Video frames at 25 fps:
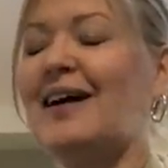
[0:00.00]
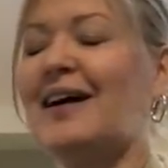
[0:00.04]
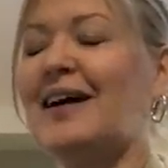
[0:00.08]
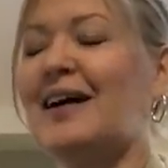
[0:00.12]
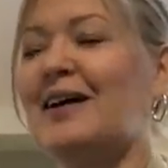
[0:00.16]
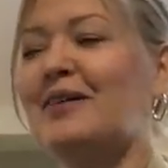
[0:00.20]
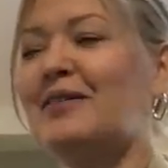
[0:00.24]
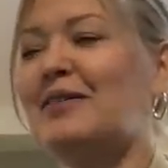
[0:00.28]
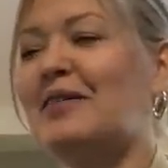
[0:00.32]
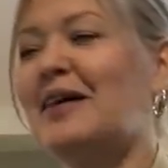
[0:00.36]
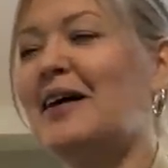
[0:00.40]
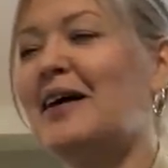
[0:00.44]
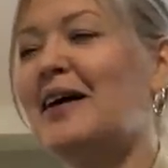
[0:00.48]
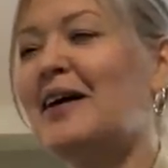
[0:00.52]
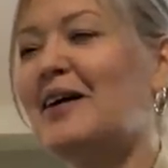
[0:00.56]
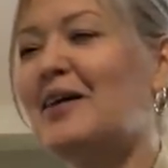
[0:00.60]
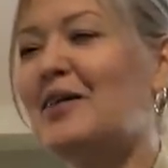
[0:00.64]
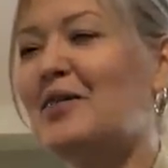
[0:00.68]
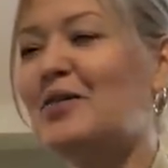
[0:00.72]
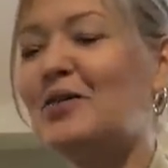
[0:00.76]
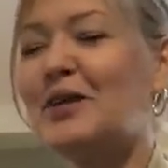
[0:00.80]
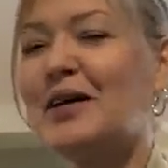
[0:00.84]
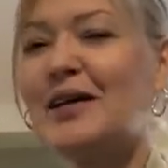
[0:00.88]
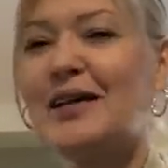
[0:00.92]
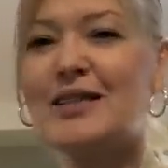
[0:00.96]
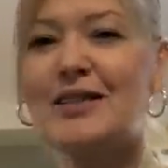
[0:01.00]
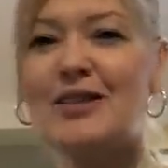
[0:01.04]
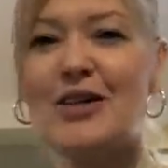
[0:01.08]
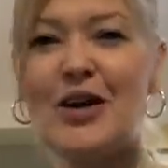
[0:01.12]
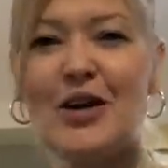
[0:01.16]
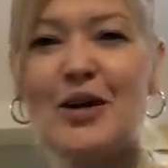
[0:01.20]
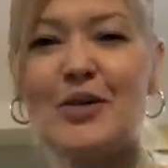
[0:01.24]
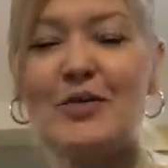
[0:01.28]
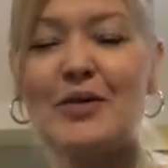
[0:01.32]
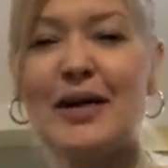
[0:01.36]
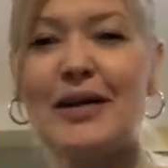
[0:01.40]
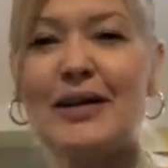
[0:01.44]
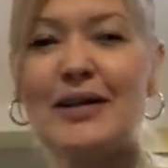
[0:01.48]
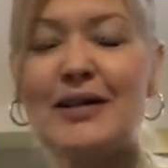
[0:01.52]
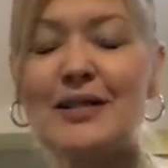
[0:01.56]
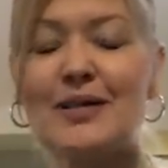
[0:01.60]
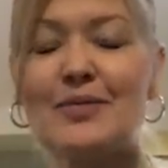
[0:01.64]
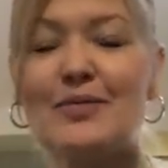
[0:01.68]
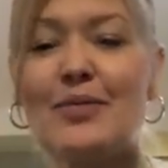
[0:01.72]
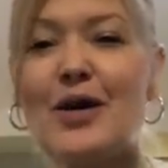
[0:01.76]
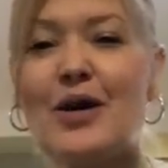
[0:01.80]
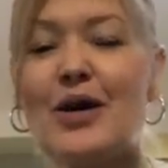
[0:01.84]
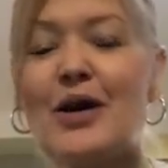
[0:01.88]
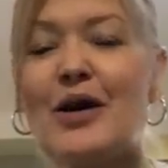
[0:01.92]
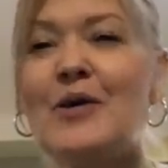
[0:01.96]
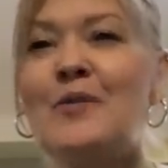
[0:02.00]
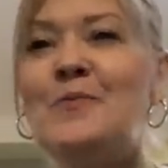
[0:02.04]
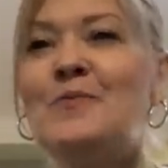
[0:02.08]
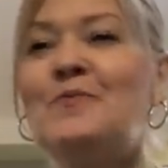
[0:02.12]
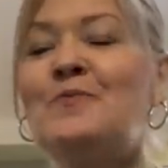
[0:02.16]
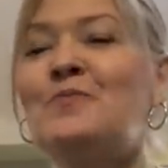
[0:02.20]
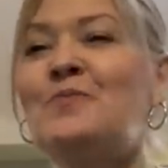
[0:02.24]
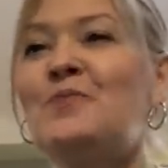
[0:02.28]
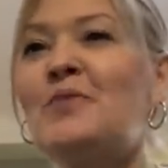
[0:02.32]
I'll, we can talk about it tomorrow.